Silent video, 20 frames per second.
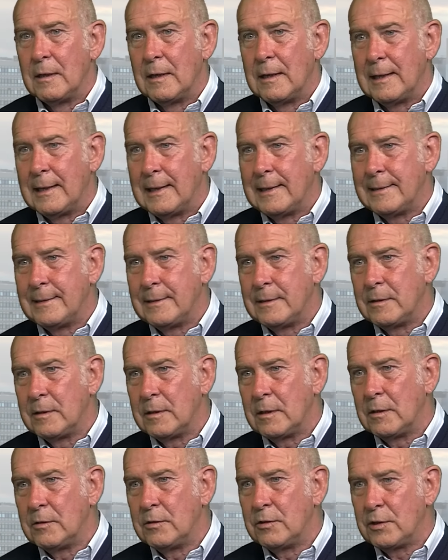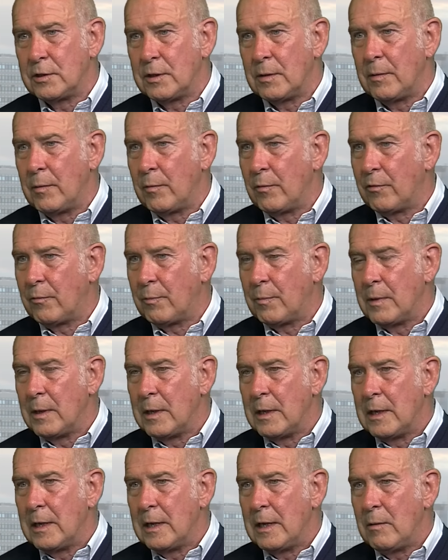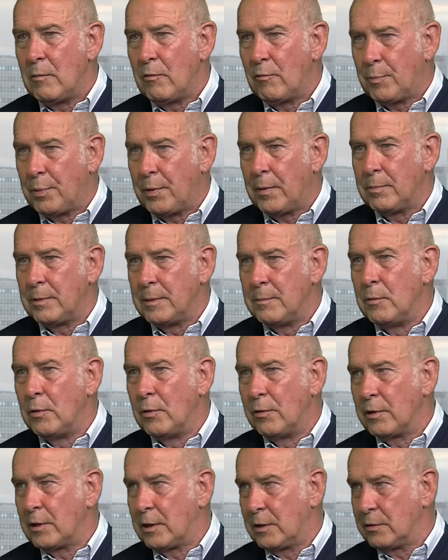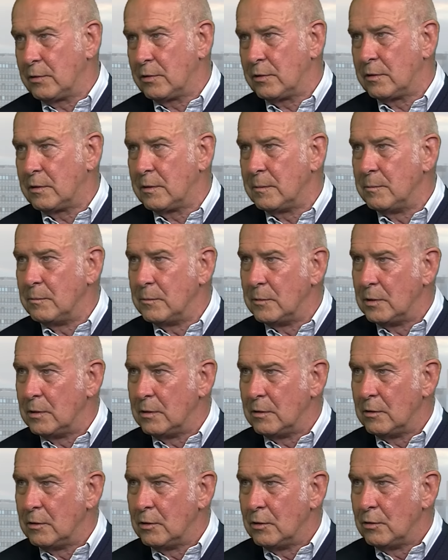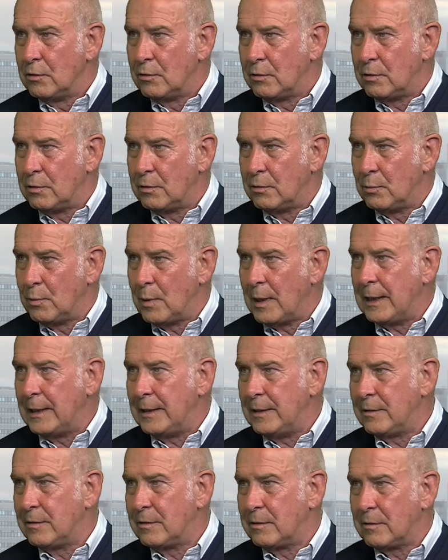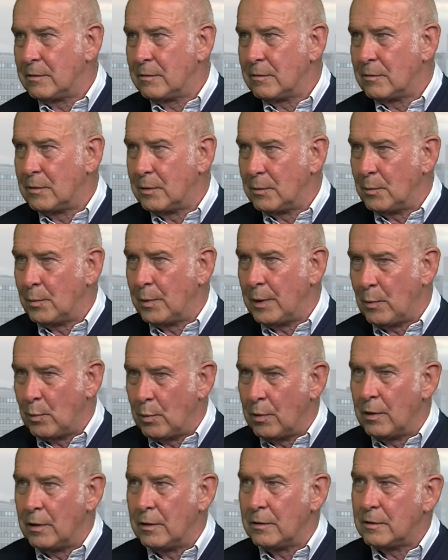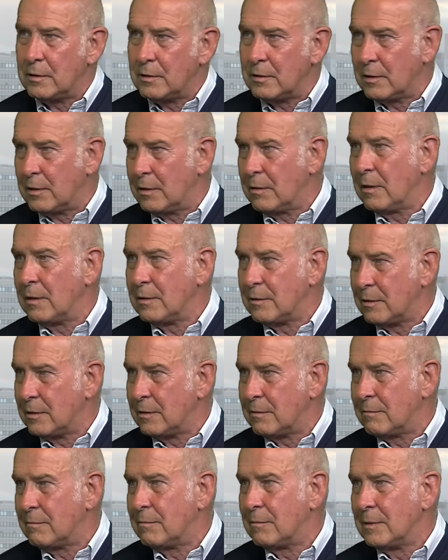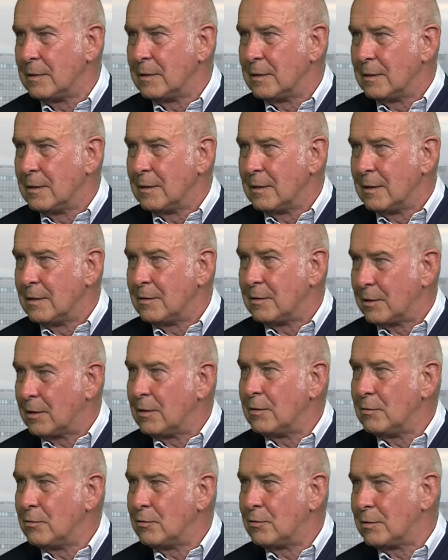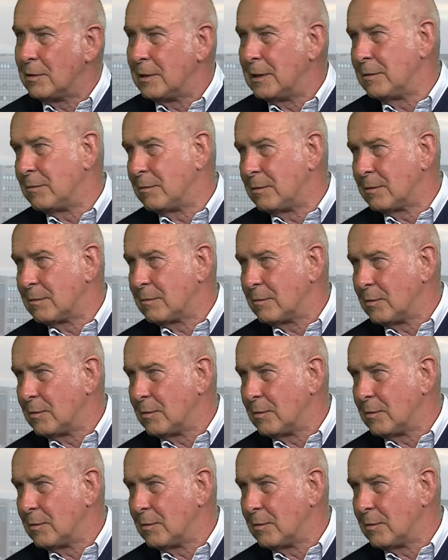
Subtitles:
and so he was probably more accustomed to the ways that we worked as a country, or